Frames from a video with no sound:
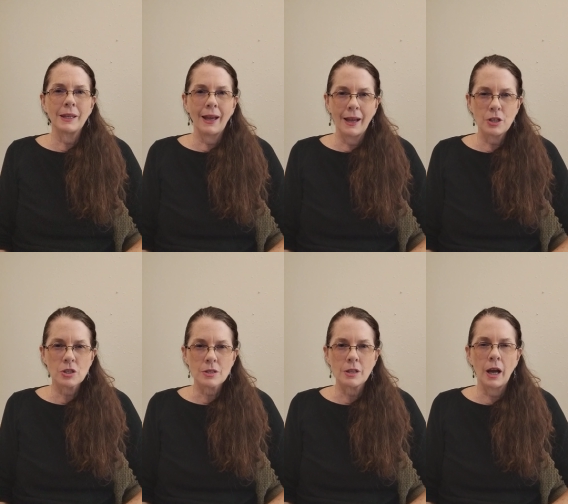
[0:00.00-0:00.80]
be
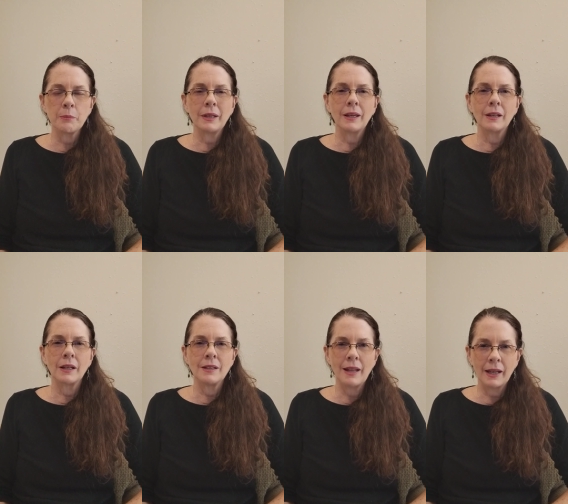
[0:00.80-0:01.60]
anxious, not be in
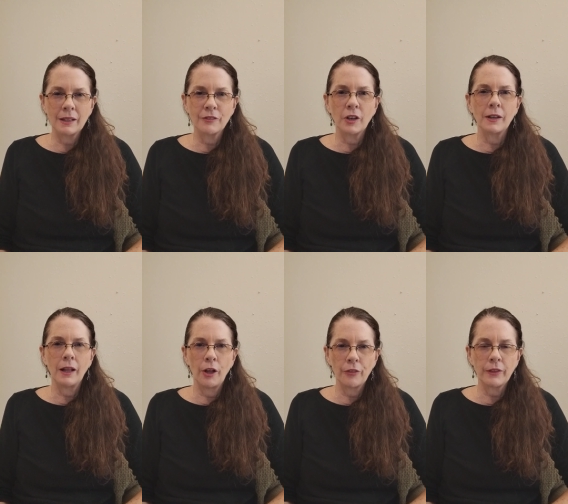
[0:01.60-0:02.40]
a negative,
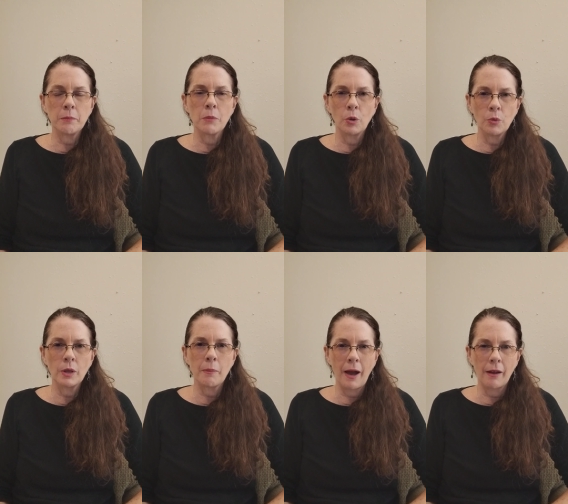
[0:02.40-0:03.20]
unhealthy mode
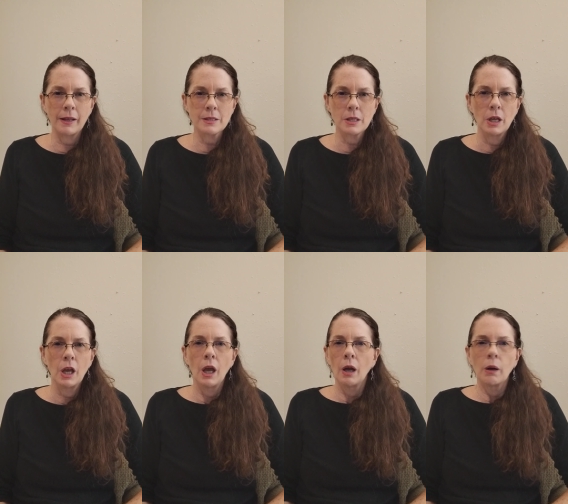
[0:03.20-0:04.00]
about it.
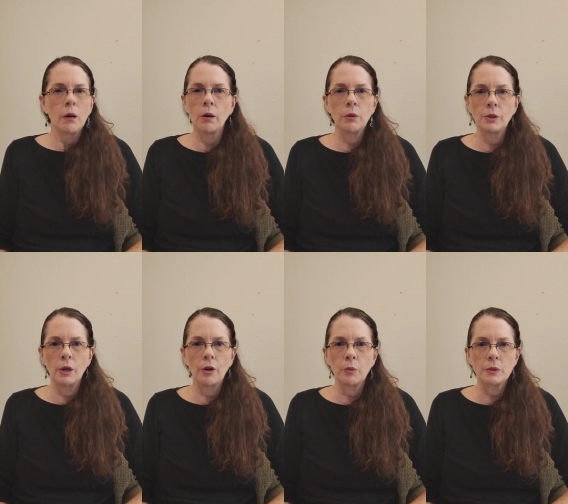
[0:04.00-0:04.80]
Oh
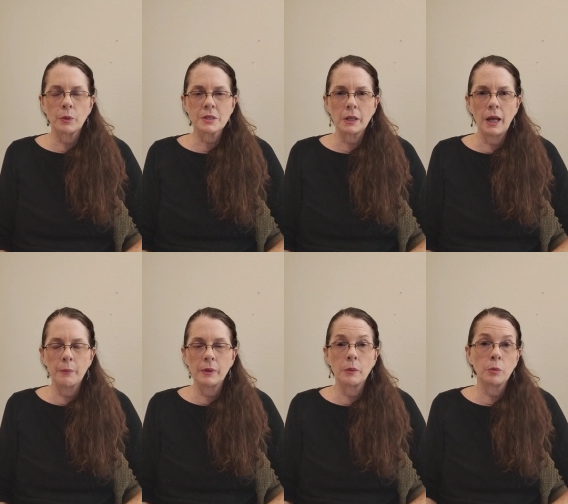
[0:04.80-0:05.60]
no, what's going to
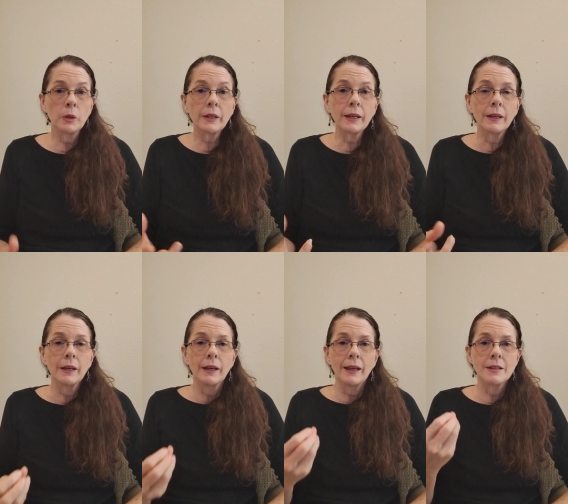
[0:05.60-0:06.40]
happen? And really,
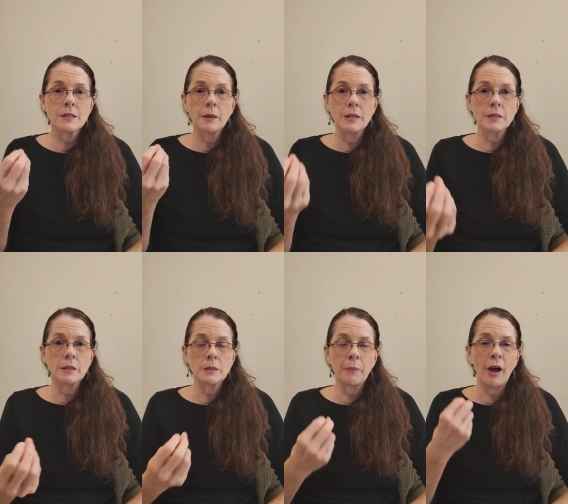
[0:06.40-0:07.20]
it's
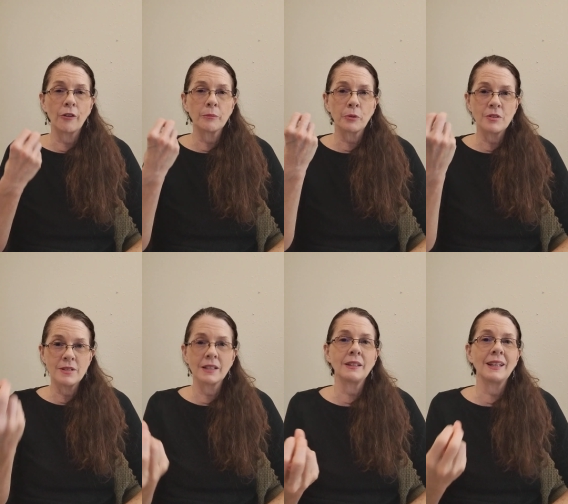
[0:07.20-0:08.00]
about
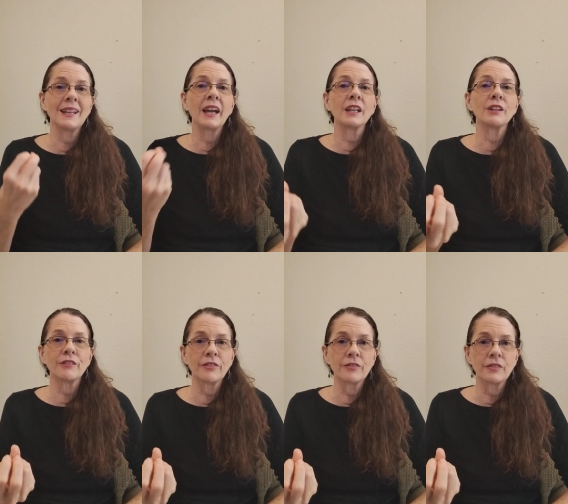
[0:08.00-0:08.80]
predicting
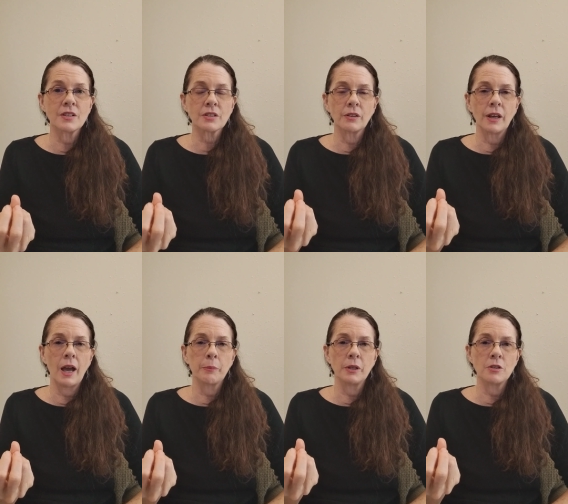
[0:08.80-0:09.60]
negative that's going to
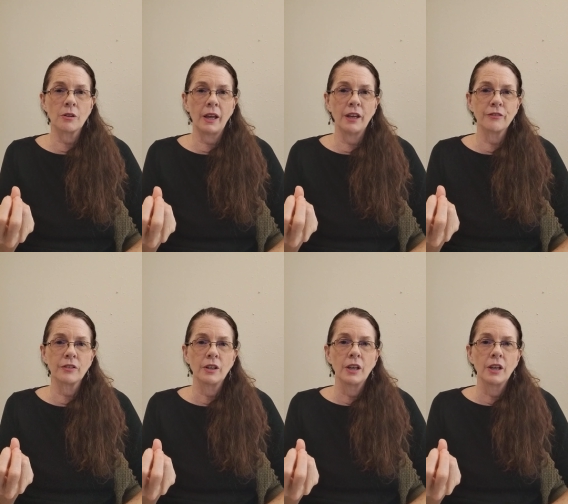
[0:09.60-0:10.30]
happen in your life.